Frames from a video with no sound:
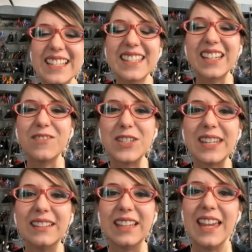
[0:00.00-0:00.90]
It is like if you
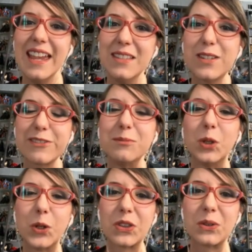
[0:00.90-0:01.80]
take the ends from
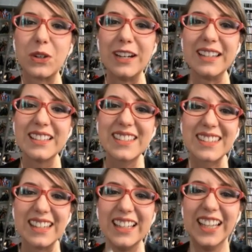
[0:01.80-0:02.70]
Lord of the
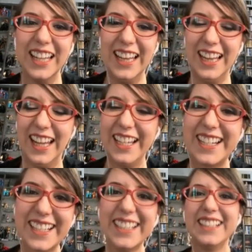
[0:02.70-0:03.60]
Rings, like
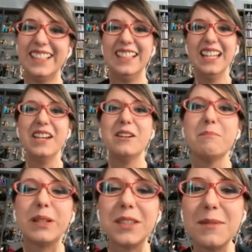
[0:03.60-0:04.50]

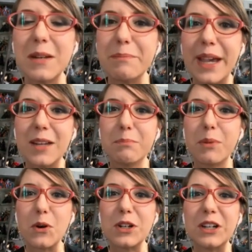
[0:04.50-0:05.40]
put them in a bad
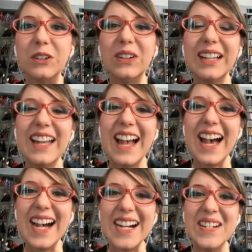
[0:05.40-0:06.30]
porno.
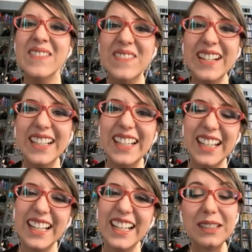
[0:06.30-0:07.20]

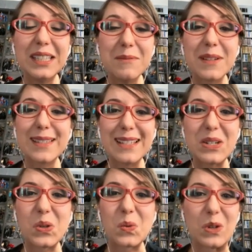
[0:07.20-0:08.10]
I think he must have
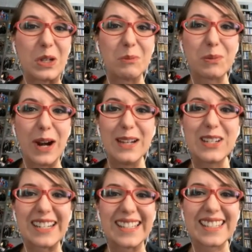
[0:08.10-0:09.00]
used real
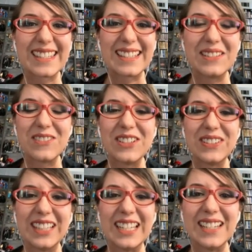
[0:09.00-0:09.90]
branches,
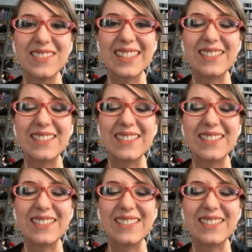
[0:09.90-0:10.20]
real leaves.